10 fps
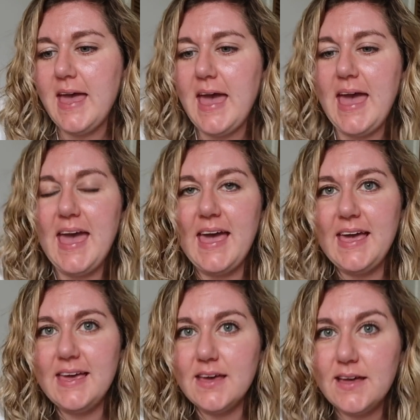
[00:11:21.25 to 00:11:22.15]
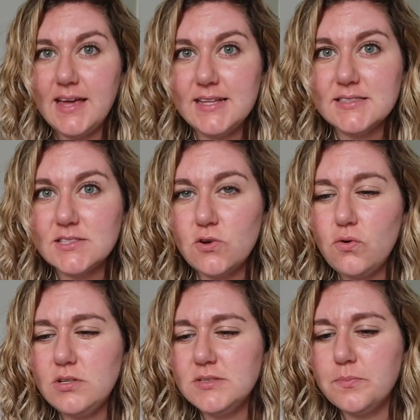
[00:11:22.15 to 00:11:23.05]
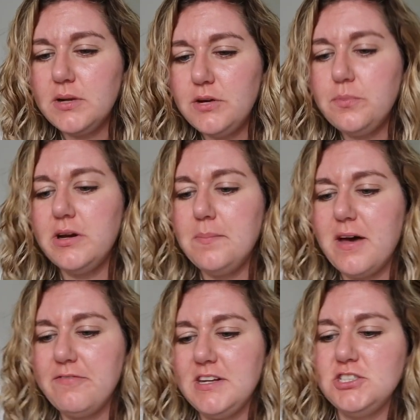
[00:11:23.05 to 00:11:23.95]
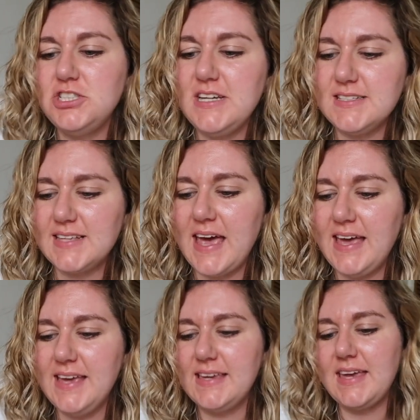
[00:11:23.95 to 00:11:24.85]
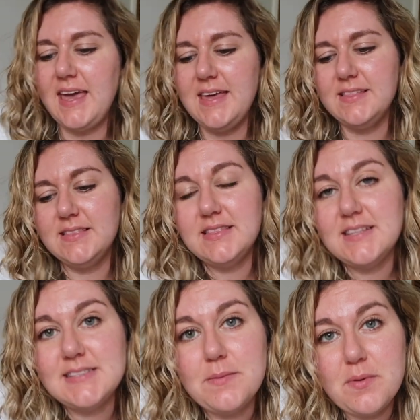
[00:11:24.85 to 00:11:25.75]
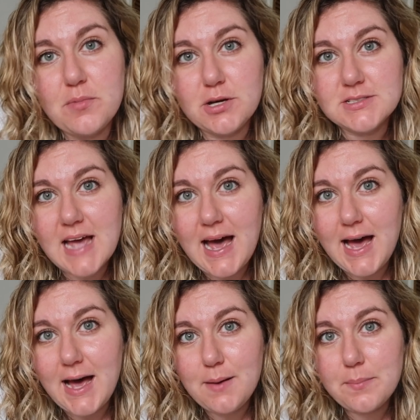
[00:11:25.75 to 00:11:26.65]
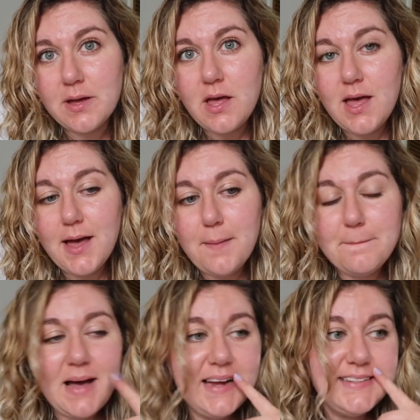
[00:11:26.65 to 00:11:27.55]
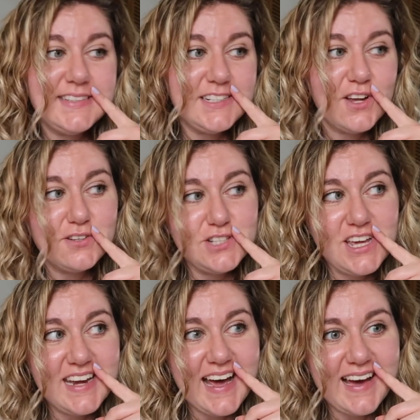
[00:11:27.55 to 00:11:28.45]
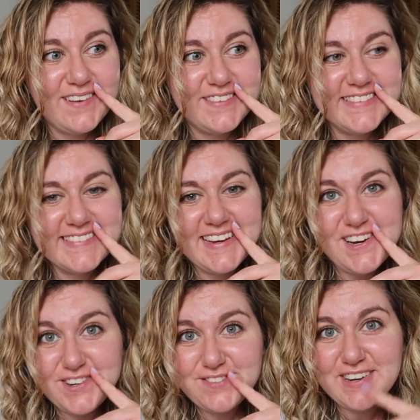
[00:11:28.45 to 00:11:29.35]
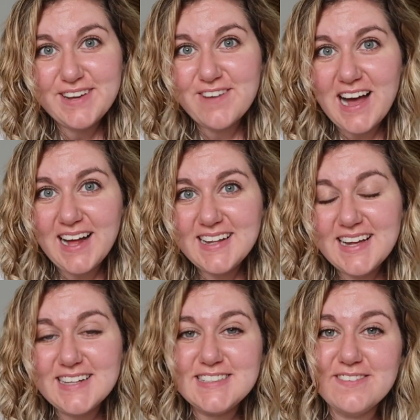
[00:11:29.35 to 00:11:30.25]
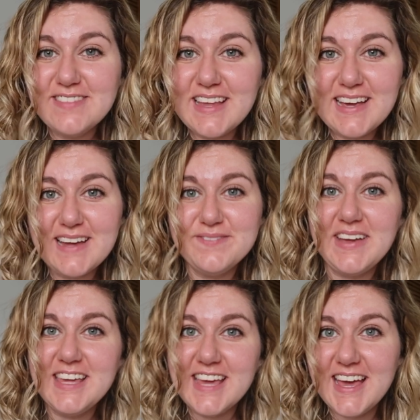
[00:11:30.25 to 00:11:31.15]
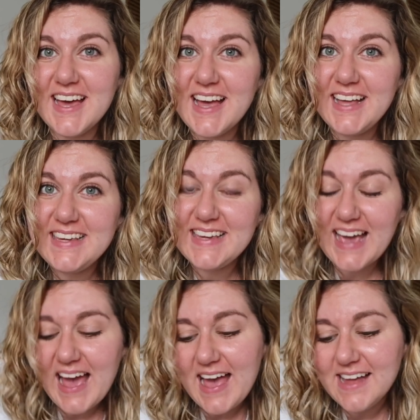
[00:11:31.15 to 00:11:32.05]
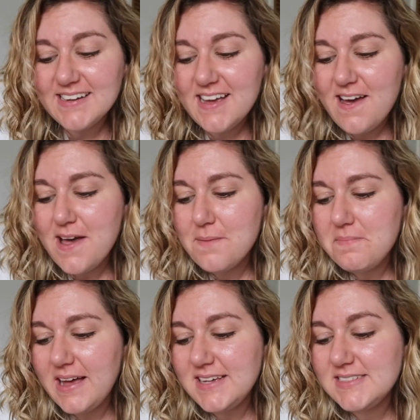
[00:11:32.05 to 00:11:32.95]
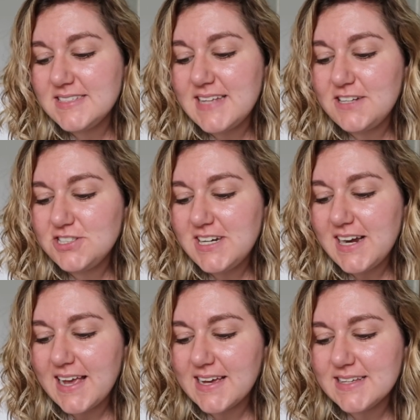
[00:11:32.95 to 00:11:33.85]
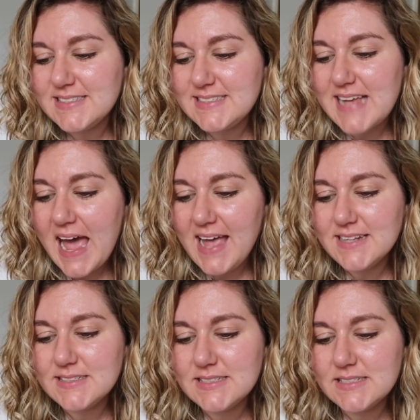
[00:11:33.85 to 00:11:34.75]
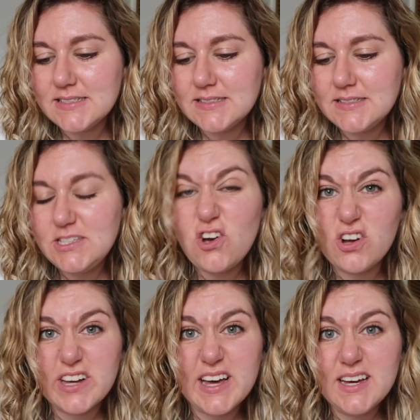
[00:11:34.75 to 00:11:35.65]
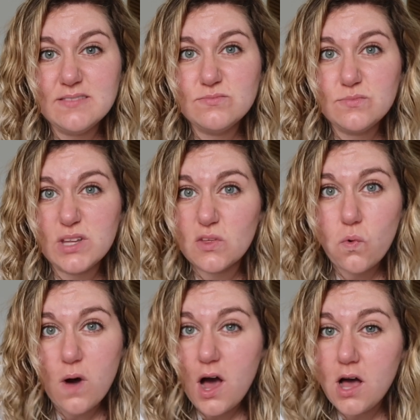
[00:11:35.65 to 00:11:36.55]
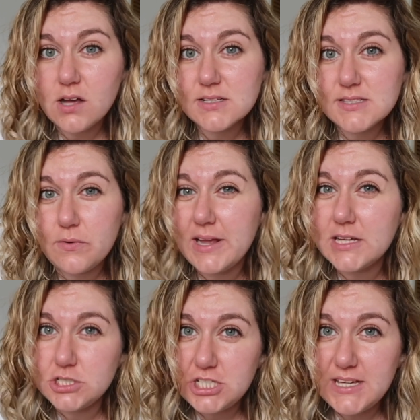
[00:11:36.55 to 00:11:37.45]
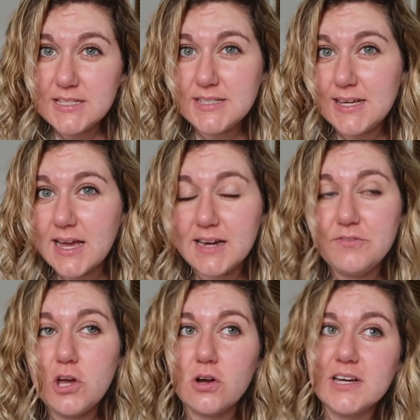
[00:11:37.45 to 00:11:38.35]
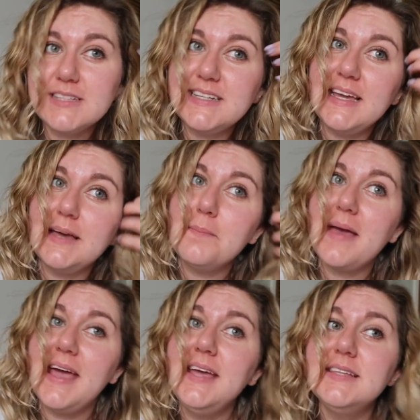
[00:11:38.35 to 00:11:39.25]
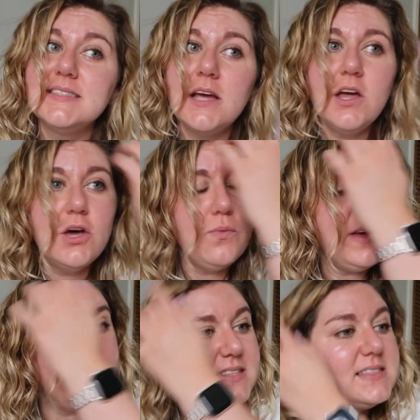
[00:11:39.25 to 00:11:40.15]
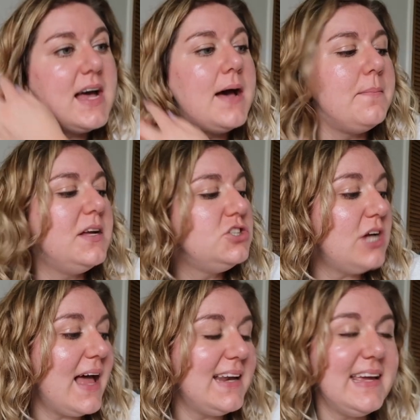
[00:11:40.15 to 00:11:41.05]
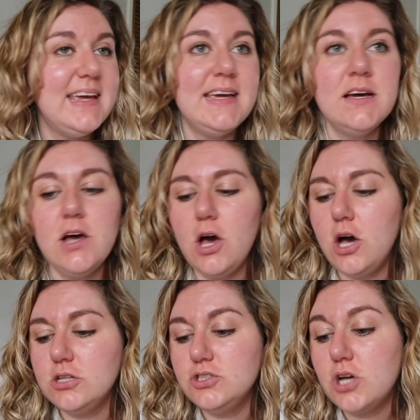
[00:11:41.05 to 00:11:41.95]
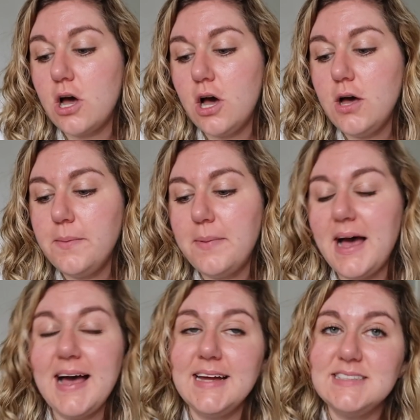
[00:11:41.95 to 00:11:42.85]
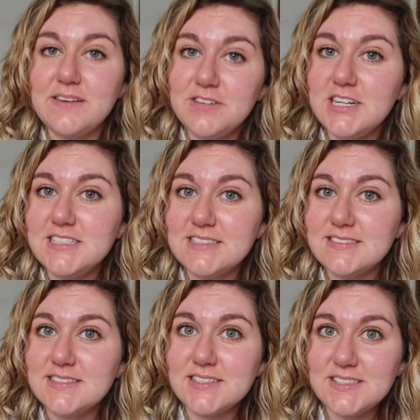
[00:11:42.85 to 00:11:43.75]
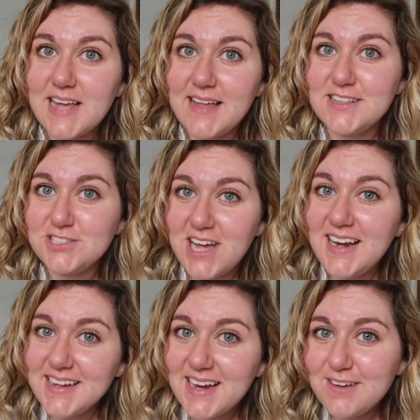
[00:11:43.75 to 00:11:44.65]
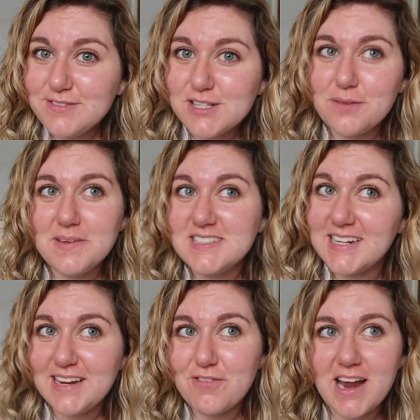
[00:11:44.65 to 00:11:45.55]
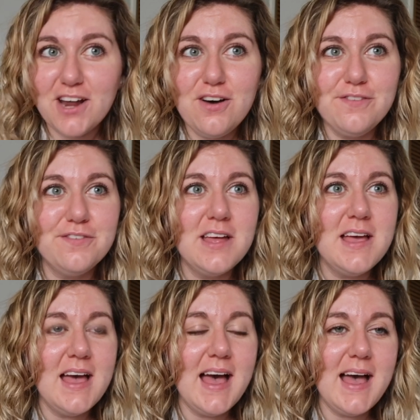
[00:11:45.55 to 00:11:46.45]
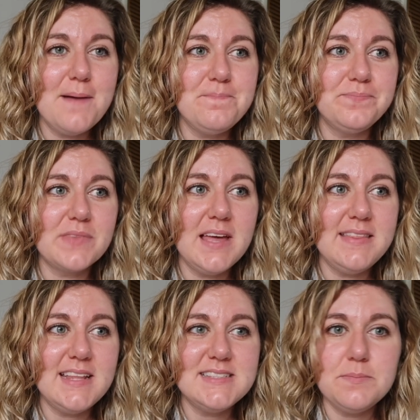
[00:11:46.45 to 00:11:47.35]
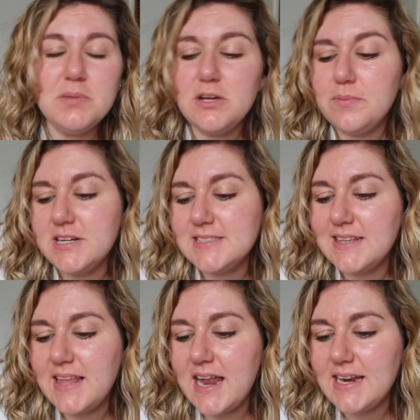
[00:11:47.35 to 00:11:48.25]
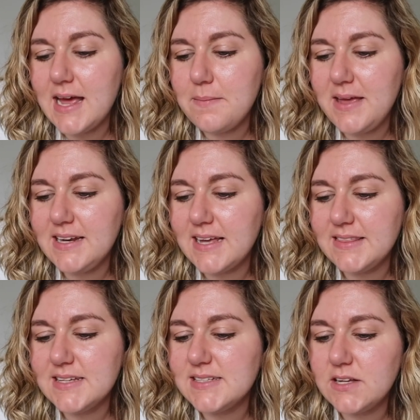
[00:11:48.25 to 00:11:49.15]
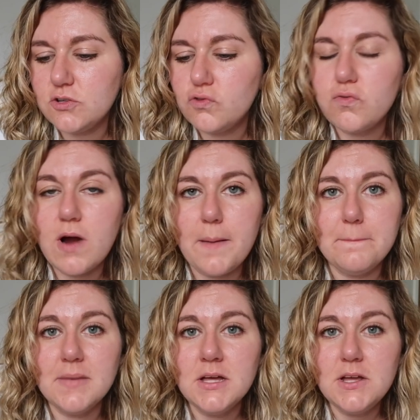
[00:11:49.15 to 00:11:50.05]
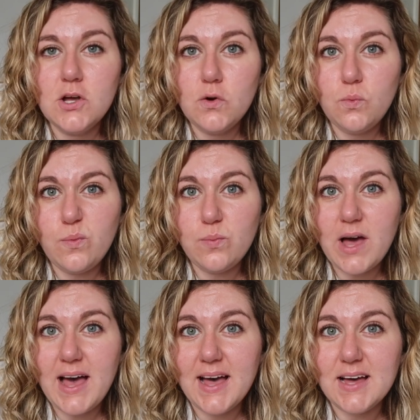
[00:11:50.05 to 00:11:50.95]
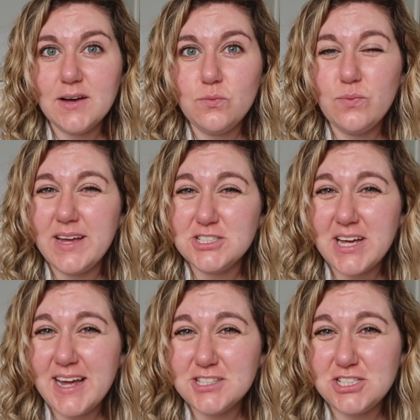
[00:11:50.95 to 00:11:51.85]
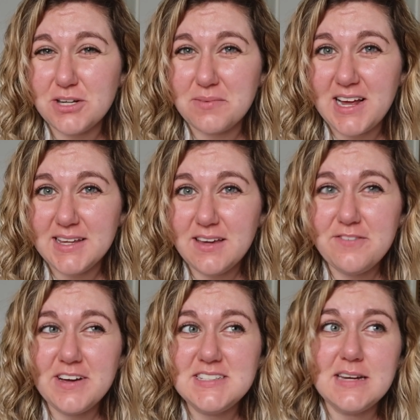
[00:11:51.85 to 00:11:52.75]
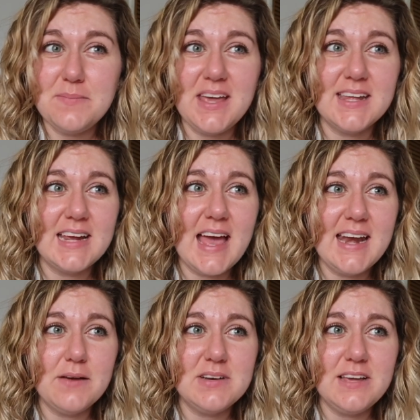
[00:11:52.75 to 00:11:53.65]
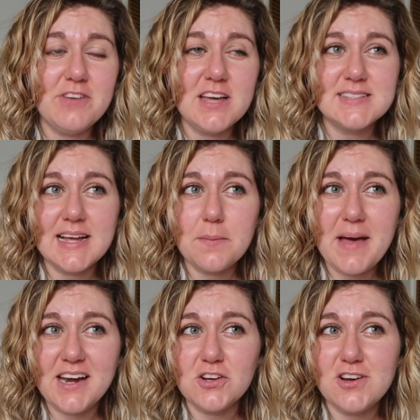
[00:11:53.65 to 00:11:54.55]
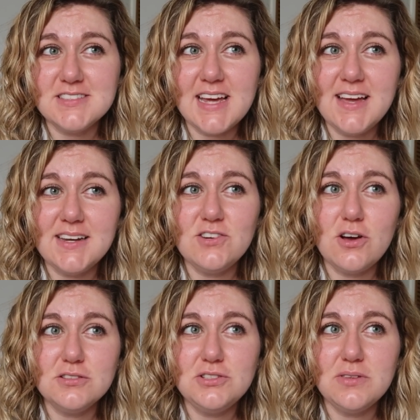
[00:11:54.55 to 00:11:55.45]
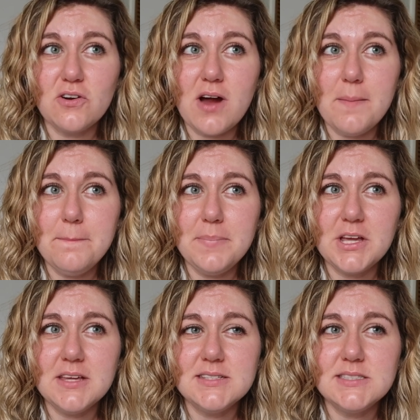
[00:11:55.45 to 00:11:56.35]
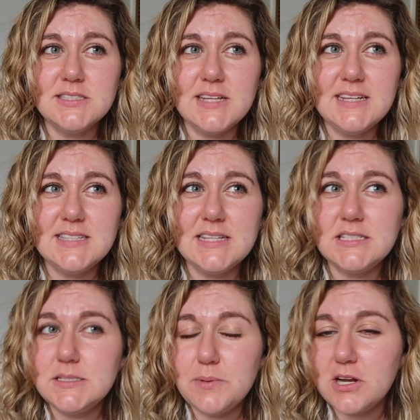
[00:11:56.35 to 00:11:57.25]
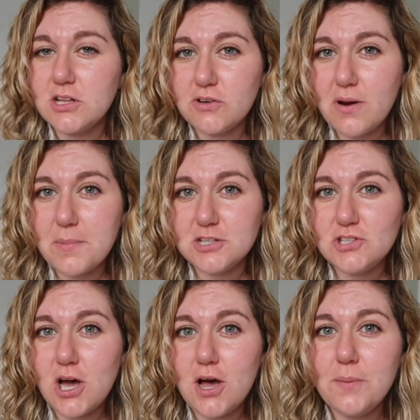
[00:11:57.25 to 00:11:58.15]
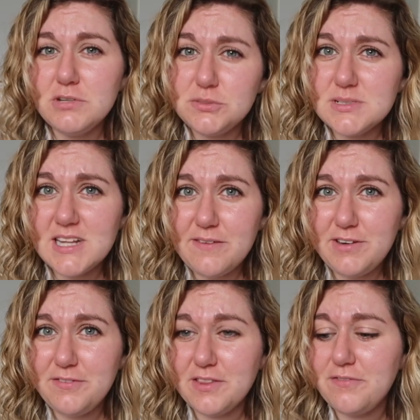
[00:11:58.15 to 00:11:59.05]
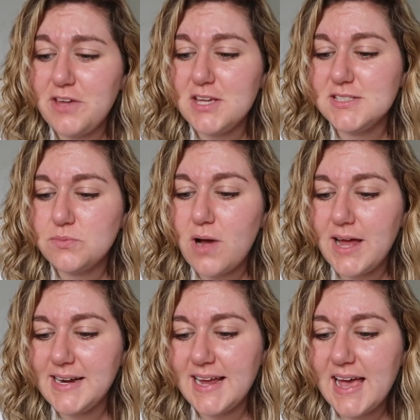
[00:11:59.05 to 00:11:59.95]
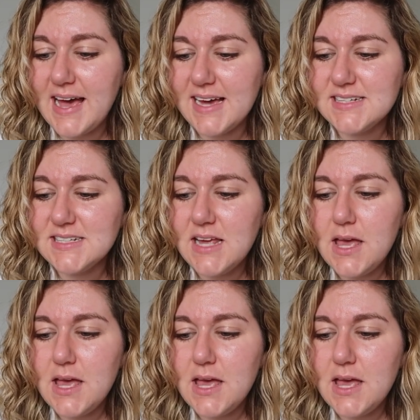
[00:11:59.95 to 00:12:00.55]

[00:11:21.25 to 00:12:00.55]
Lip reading: it's called Blueberry Muffin Cheesecake in the Slimming World app. Mine did not turn out overly well. I don't think I'd make it again, but it's essentially like a set yogurt with quark, so like a cheesy kind of yogurty base with some jelly on top. I definitely didn't set the jelly enough, so it basically ran off, and then some blueberries, and then I made like this little crumb, which I actually don't like. If I did make it again, I would leave it as like a panna cotta and not do the crumb, because it says to sprinkle the crumb on top, which was lovely for the first one I had,